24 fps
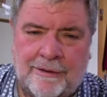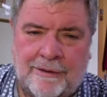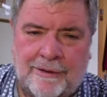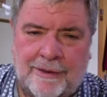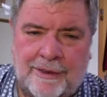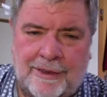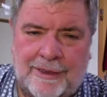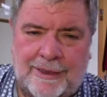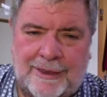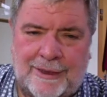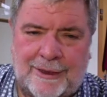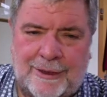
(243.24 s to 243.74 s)

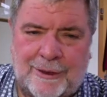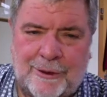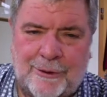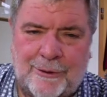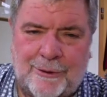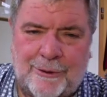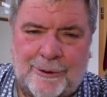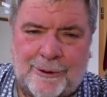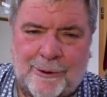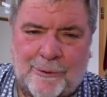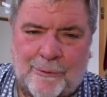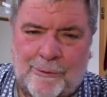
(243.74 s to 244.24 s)
These
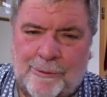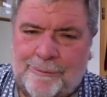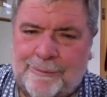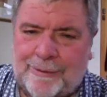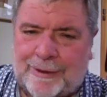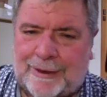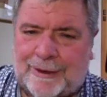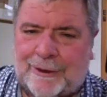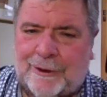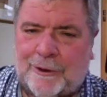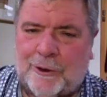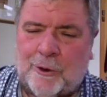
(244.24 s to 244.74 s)
two
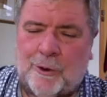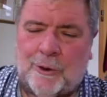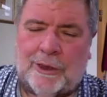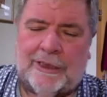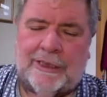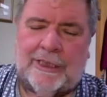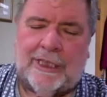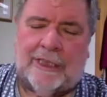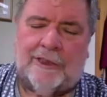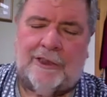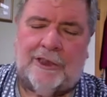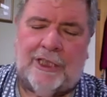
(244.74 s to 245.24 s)
terrific
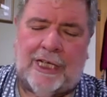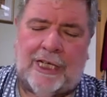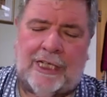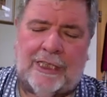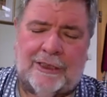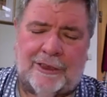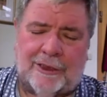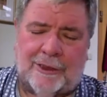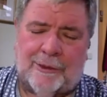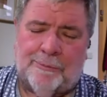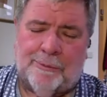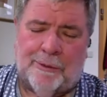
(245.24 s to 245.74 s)
stories are
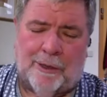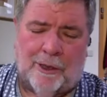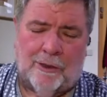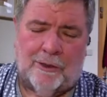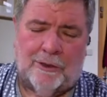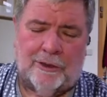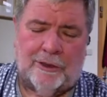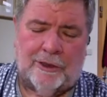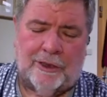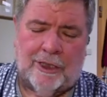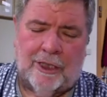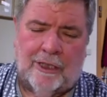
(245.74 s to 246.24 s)

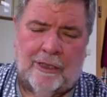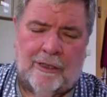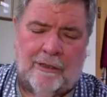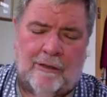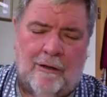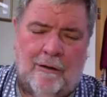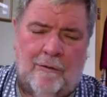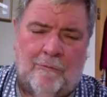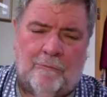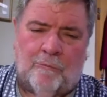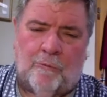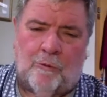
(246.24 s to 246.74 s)
juxtaposed
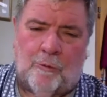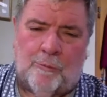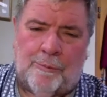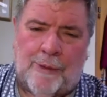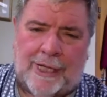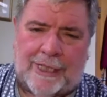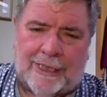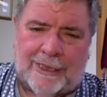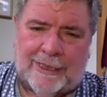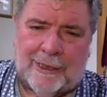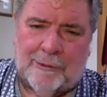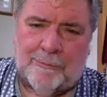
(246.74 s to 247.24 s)
for
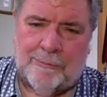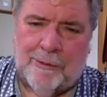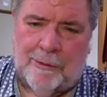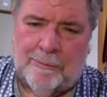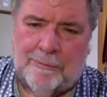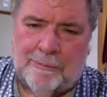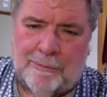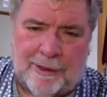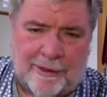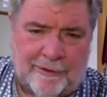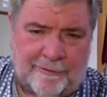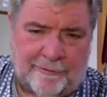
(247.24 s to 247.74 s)

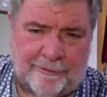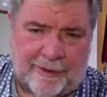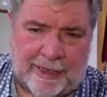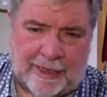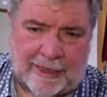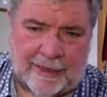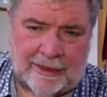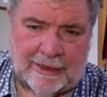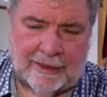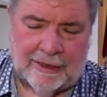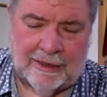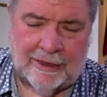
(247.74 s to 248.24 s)
maximum
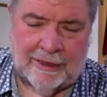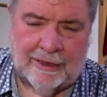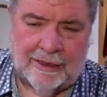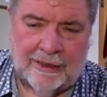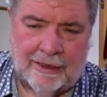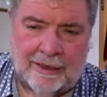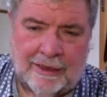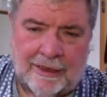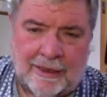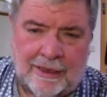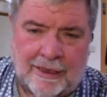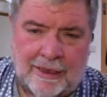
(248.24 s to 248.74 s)
effect.
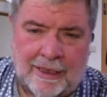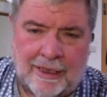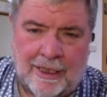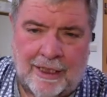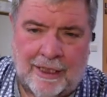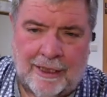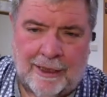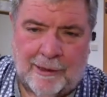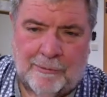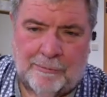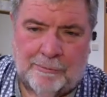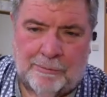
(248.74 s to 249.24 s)

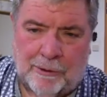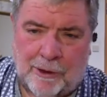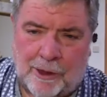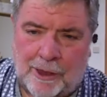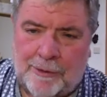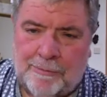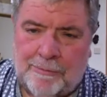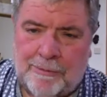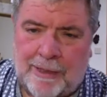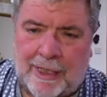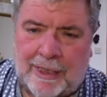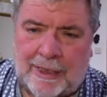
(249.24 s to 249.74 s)
The
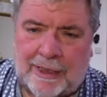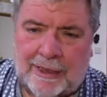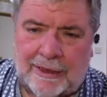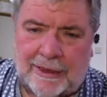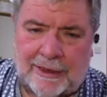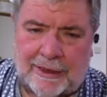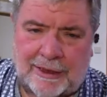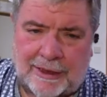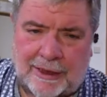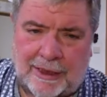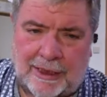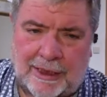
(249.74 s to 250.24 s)
blind man can
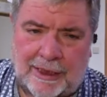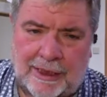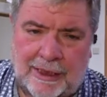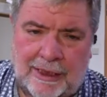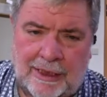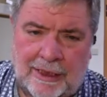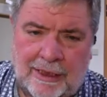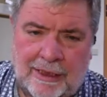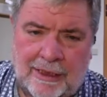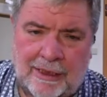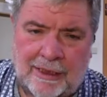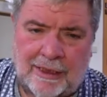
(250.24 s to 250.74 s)

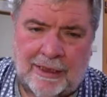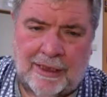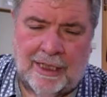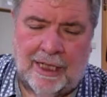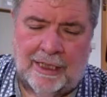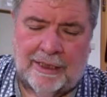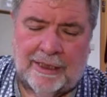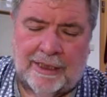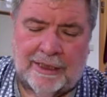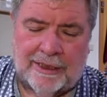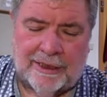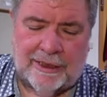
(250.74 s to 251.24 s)
see
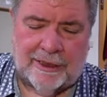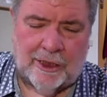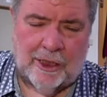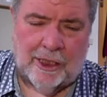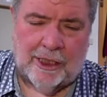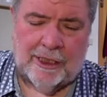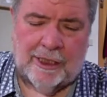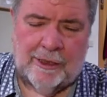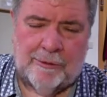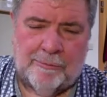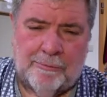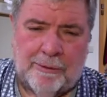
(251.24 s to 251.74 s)
and the
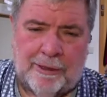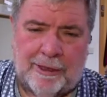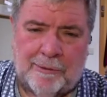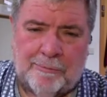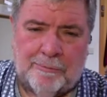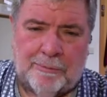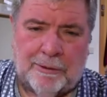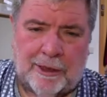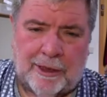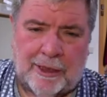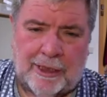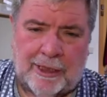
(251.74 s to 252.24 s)
sighted men are
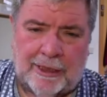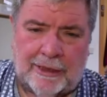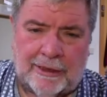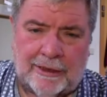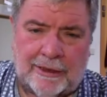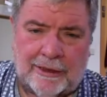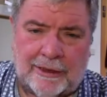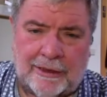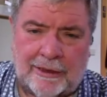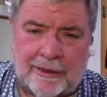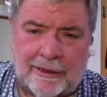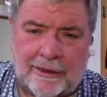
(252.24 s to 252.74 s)
blind.